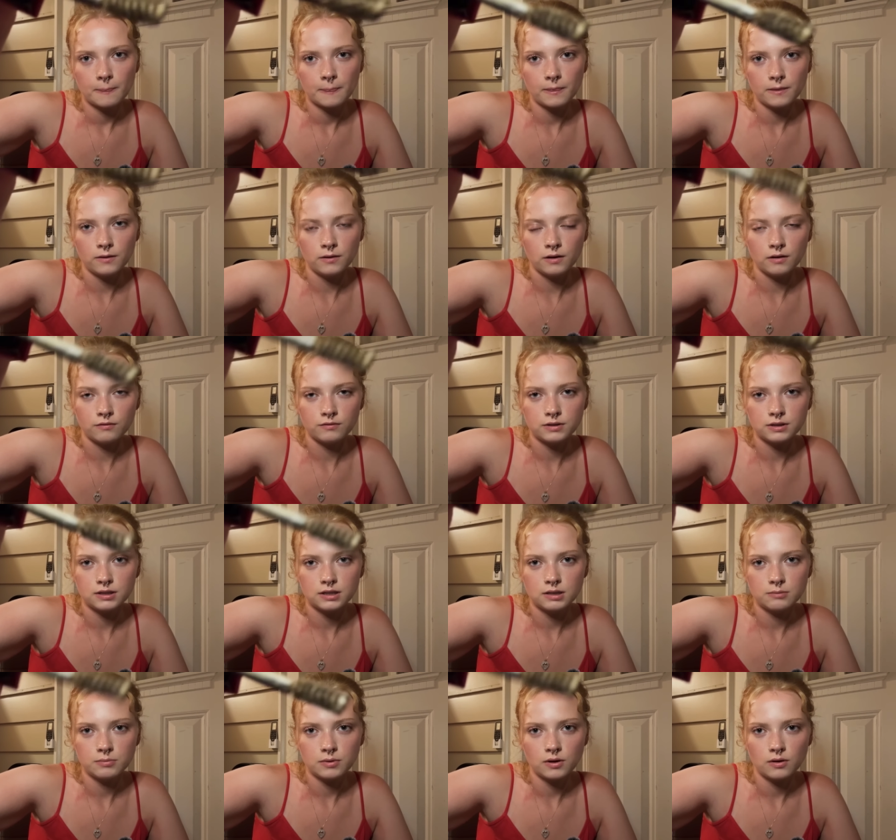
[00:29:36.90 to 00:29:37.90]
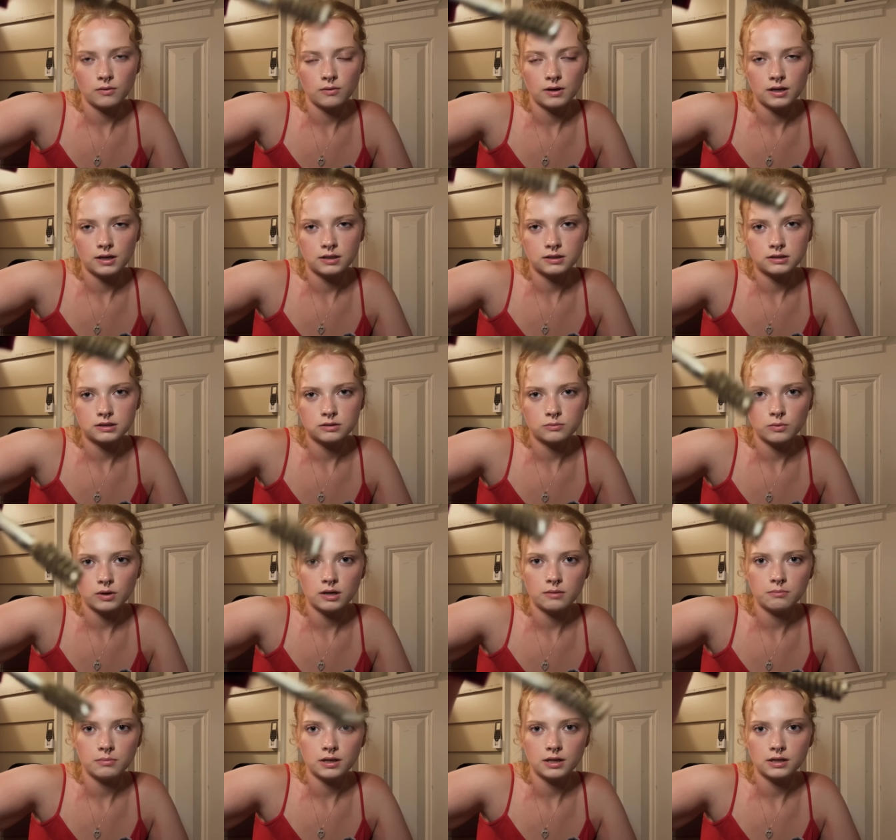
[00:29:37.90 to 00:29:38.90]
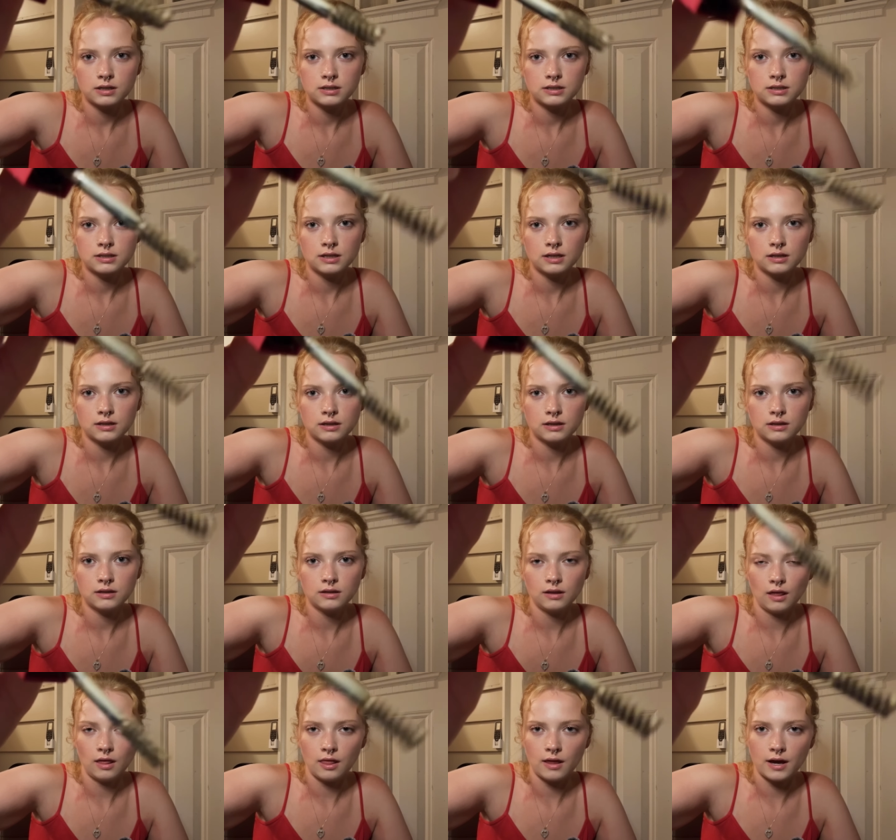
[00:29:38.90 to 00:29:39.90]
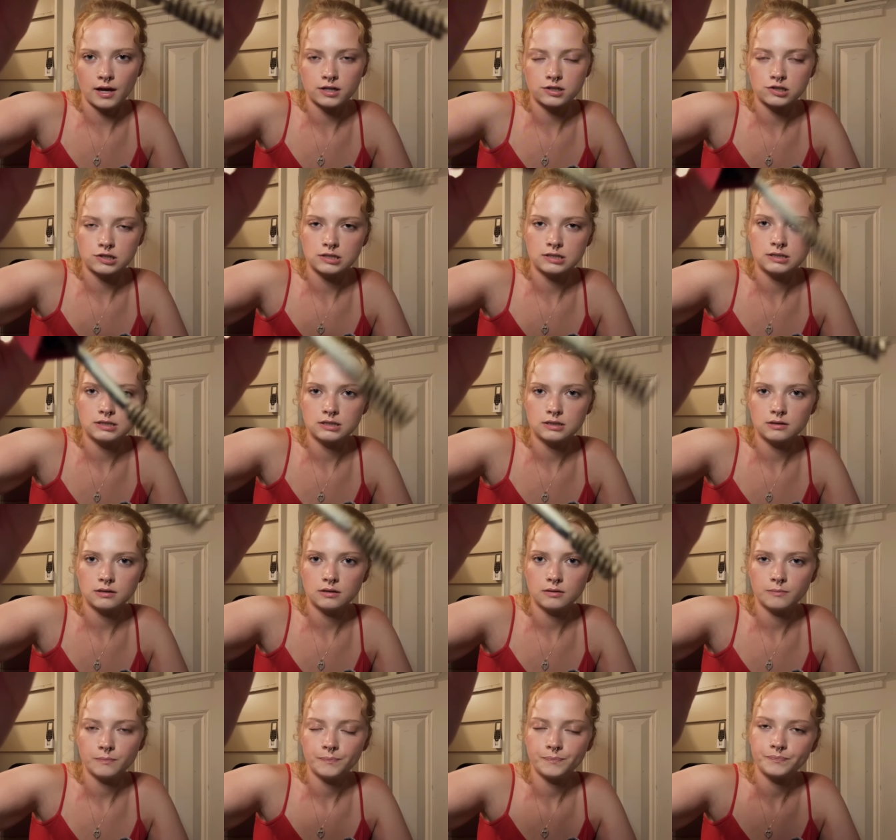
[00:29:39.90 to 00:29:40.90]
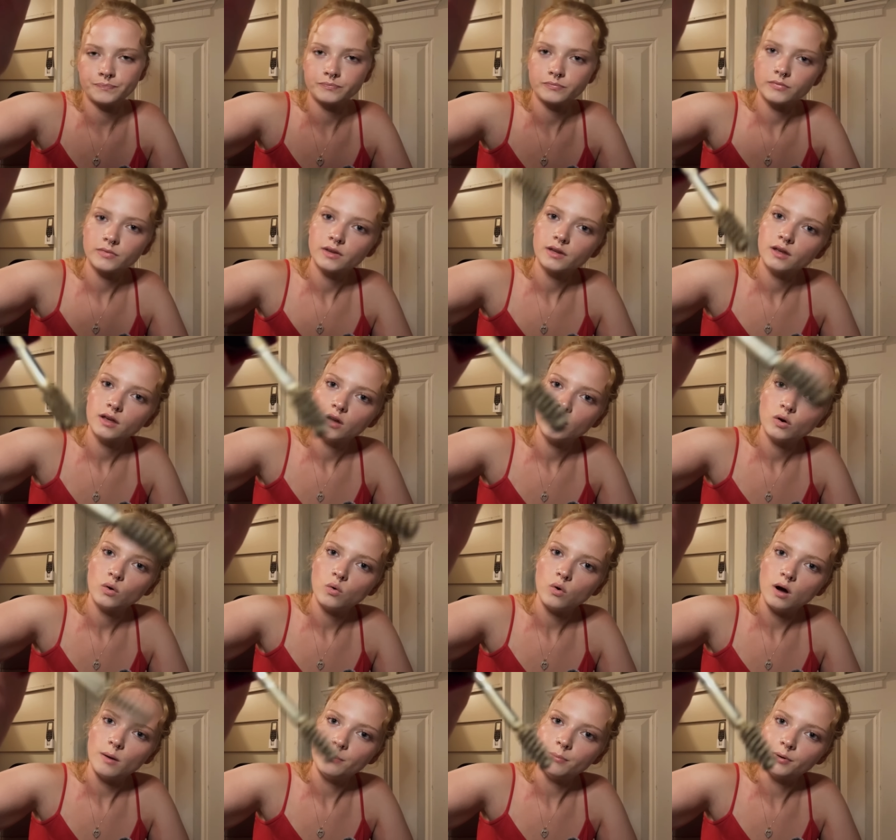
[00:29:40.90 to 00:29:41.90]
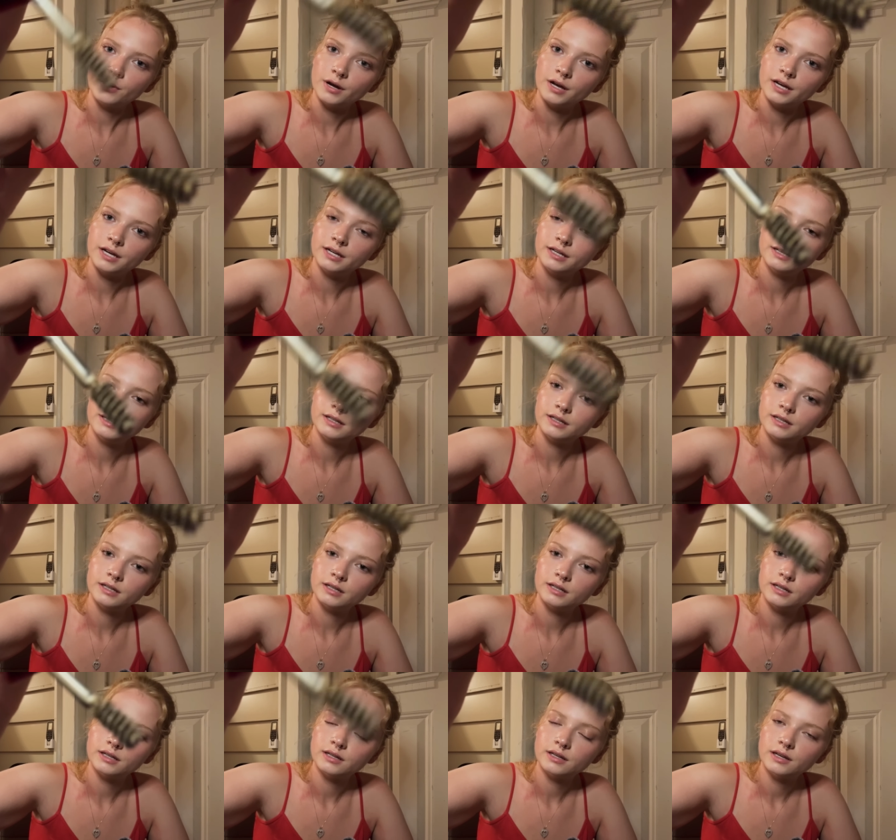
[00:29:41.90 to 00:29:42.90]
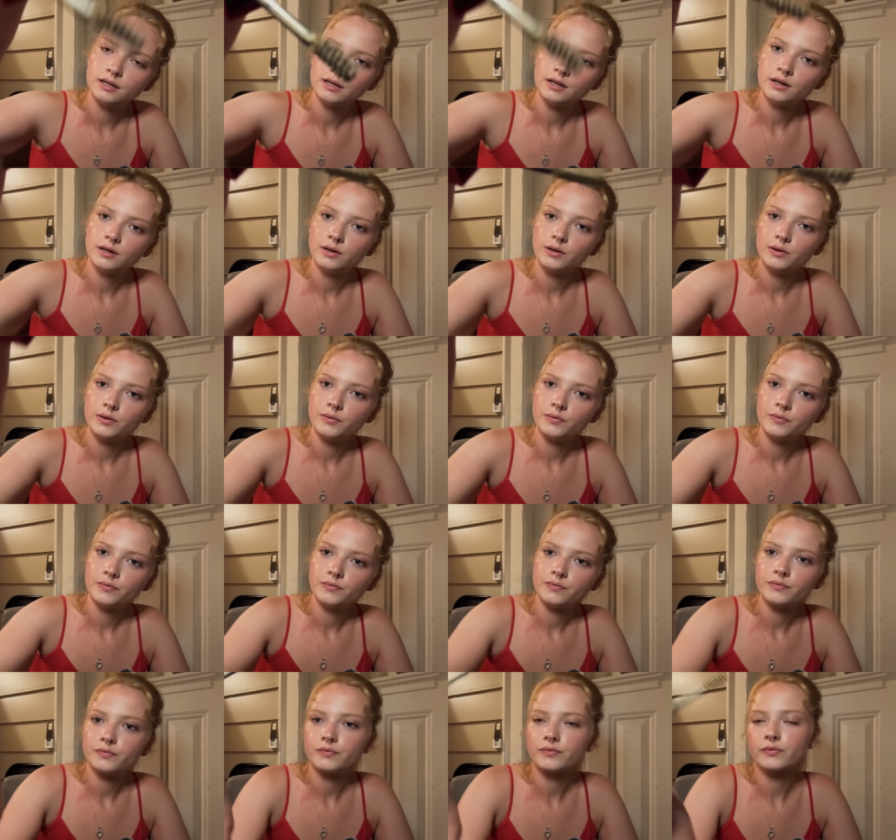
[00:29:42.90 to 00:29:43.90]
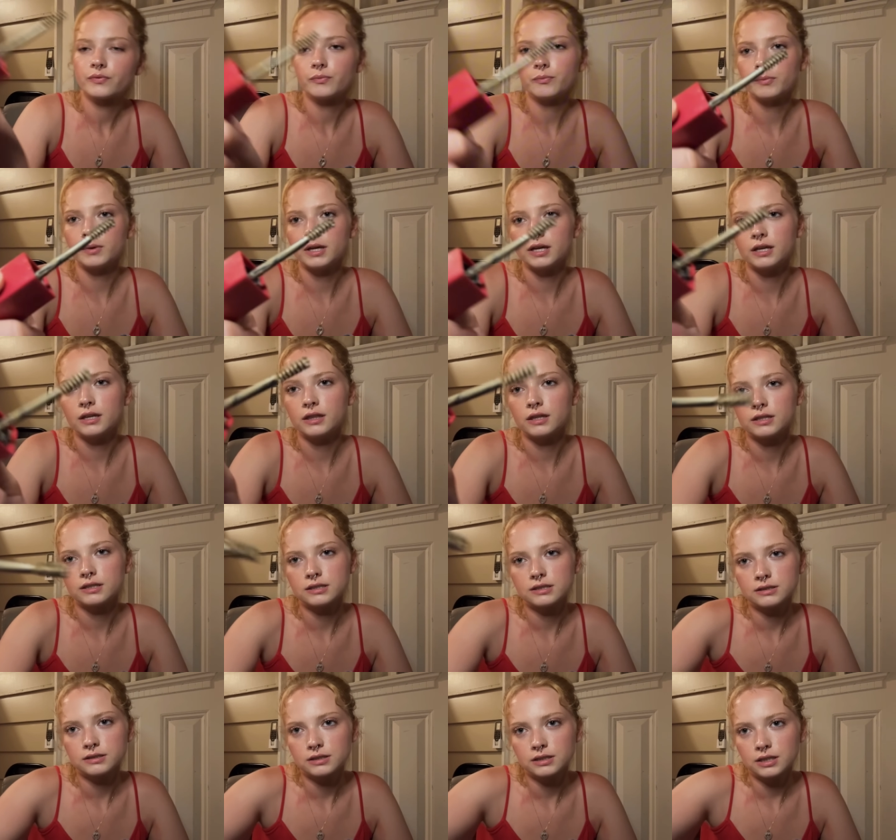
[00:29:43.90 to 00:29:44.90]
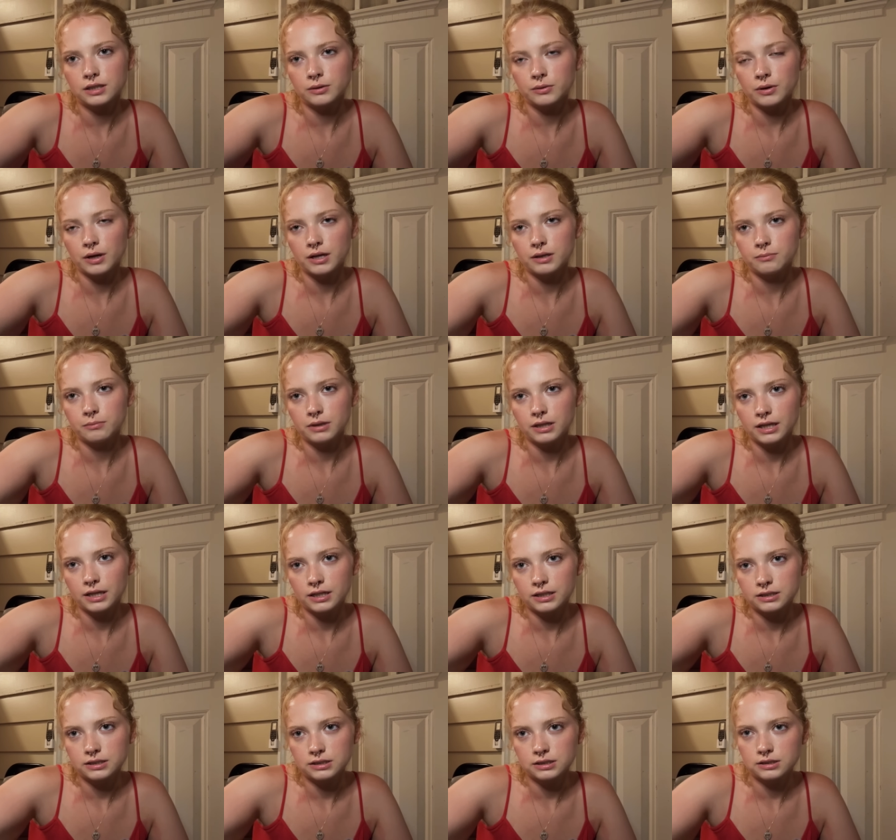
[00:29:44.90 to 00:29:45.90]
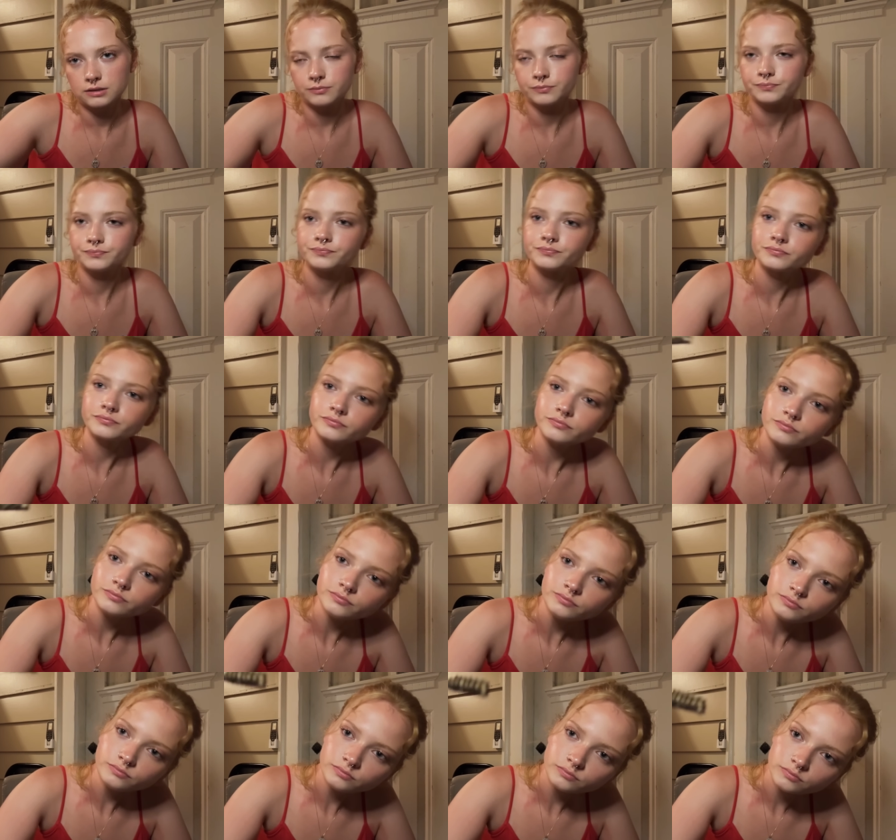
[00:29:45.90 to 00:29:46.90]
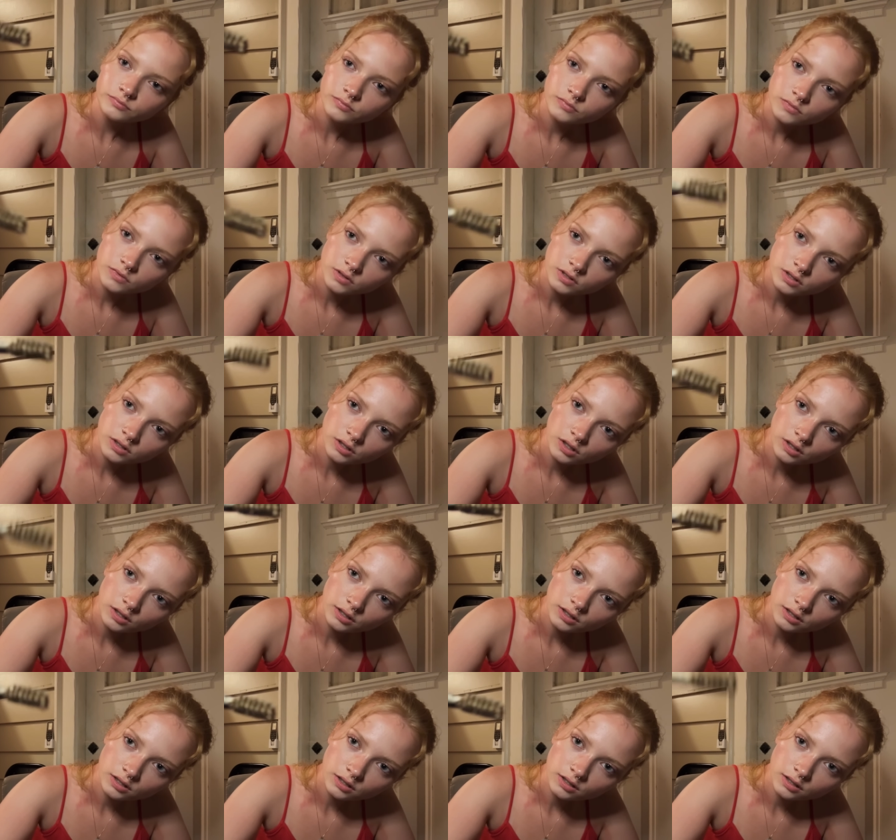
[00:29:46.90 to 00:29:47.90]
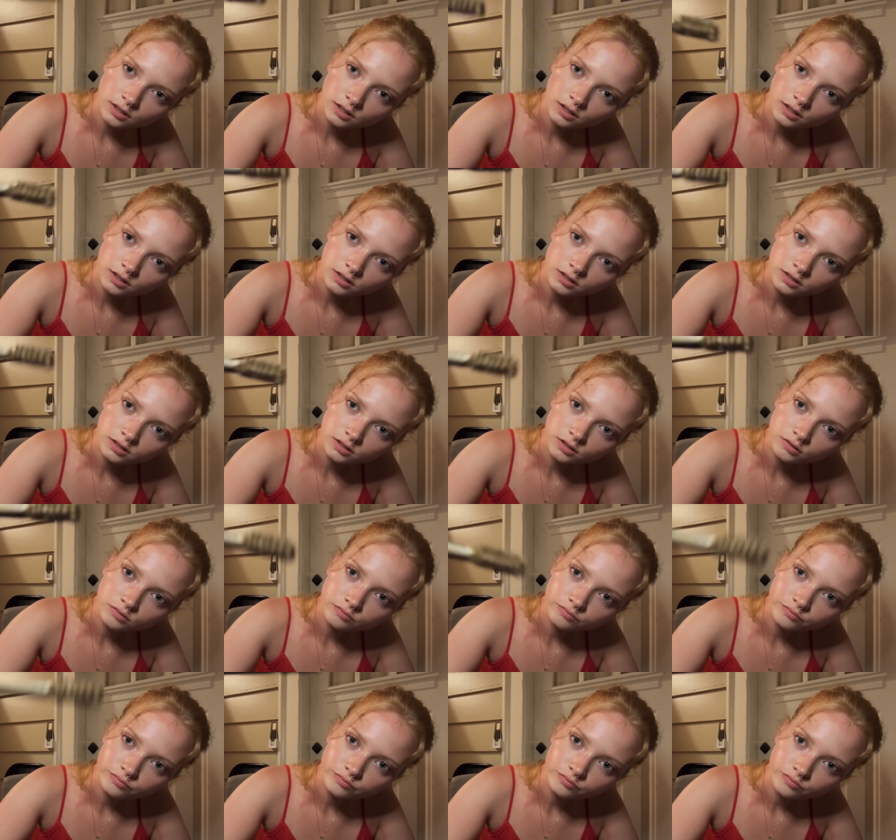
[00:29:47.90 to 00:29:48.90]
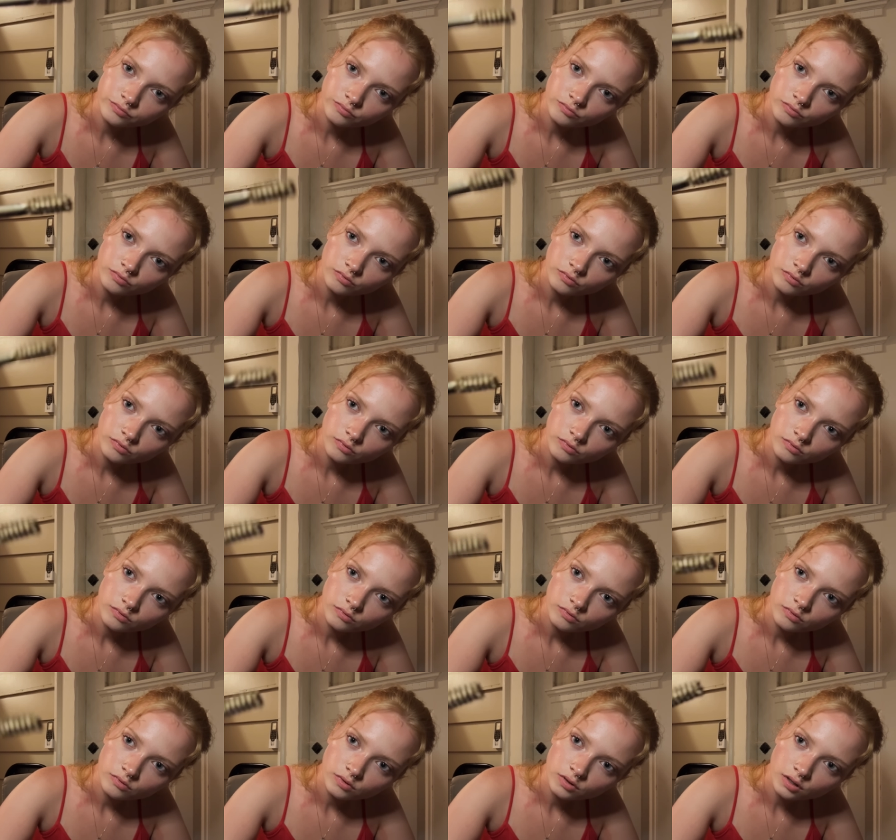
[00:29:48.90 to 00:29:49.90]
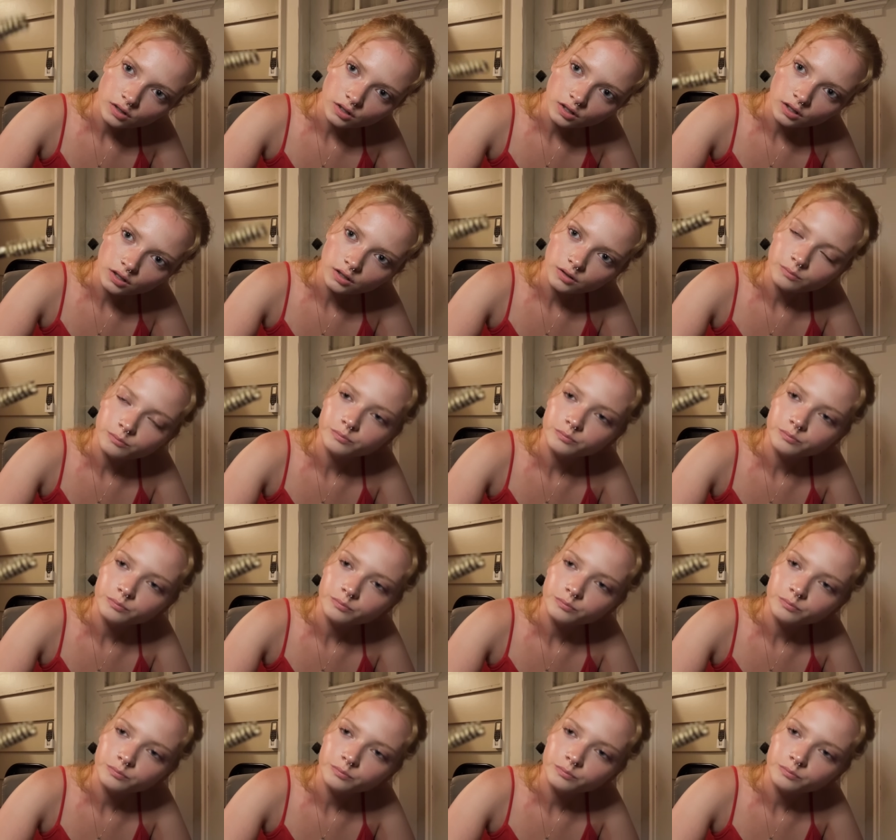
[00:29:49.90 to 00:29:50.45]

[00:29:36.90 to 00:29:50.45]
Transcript: you have to keep going and swiping to get the lashes to cooperate and be in the right place to look nice. Okay.